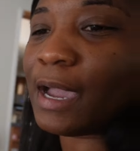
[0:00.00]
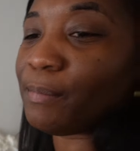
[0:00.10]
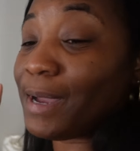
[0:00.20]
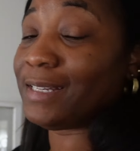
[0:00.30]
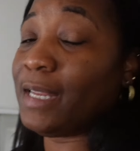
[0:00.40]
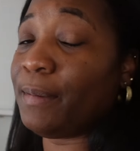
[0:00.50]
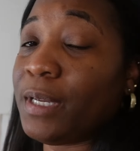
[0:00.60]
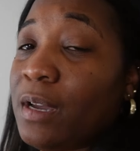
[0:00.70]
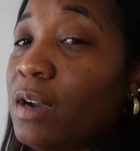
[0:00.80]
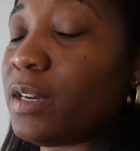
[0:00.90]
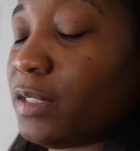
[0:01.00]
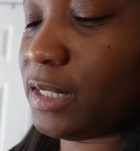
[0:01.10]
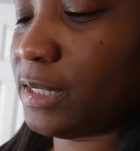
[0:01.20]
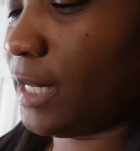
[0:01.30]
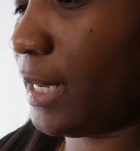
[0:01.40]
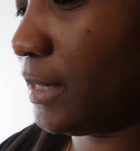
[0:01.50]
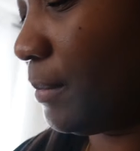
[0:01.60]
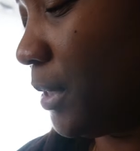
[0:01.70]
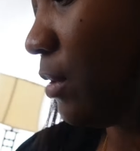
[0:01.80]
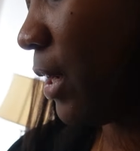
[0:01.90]
out my debit card just in case
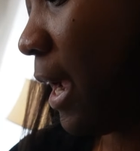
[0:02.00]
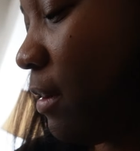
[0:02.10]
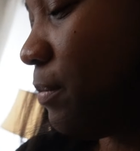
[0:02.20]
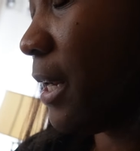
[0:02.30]
something go down,